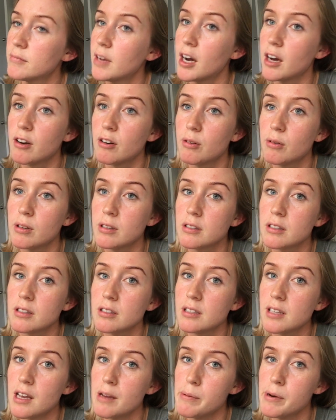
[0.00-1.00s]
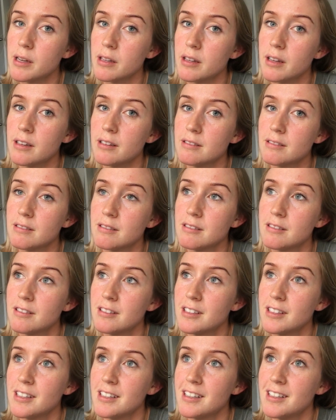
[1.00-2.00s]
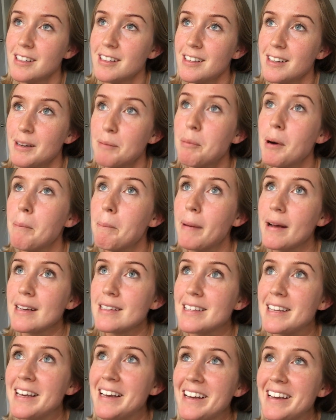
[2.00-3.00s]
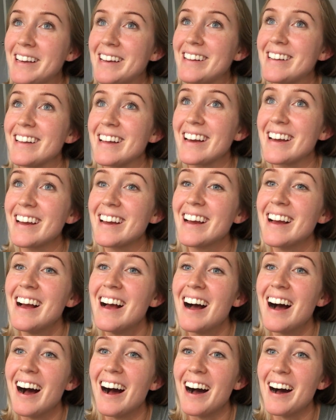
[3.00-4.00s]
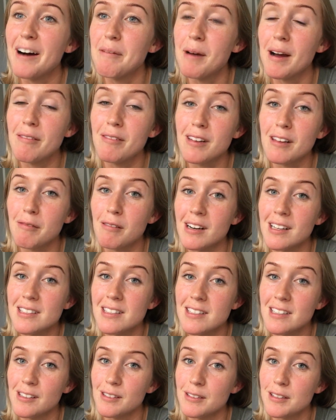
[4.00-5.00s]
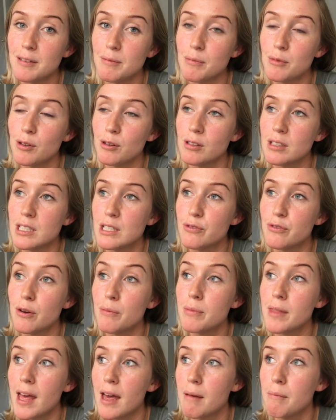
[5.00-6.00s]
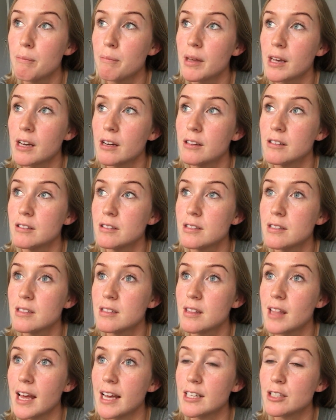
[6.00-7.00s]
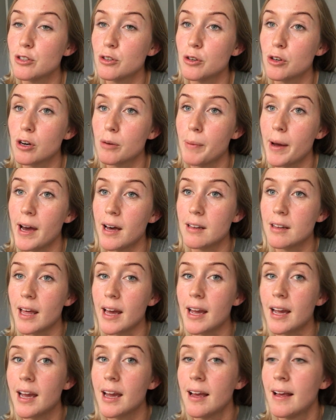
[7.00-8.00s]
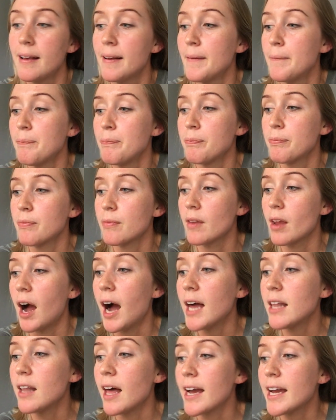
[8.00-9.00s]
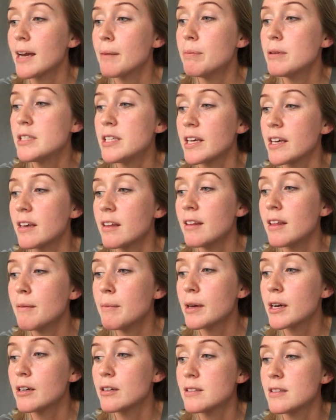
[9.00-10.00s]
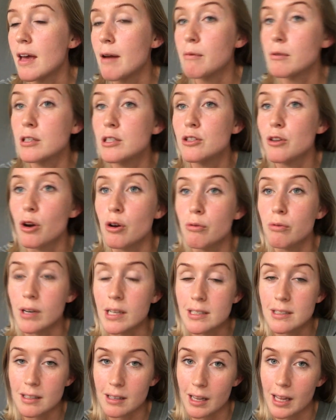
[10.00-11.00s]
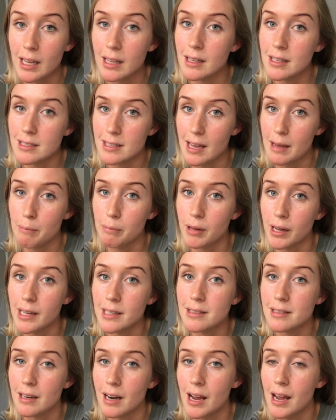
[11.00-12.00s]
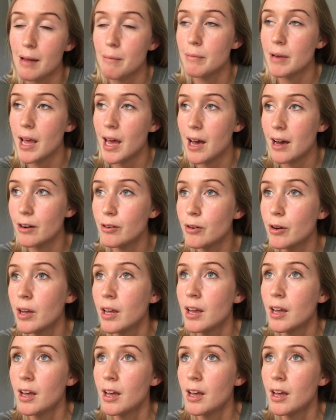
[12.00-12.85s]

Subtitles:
I don't know what I was going to say about that. But basically, I really want to steal some thoughts from them because they talk about, like, I like it particularly because they were so recently in the same place that I am now.